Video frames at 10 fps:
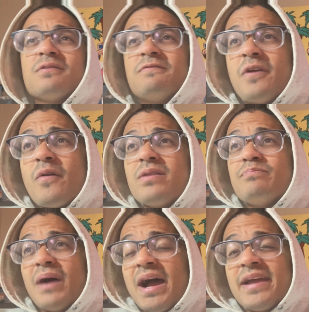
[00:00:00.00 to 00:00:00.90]
very
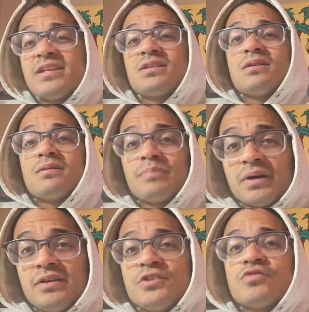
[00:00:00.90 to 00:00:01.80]
biased
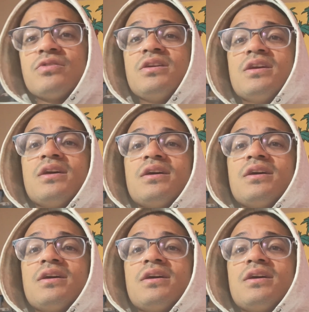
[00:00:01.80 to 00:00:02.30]
punditry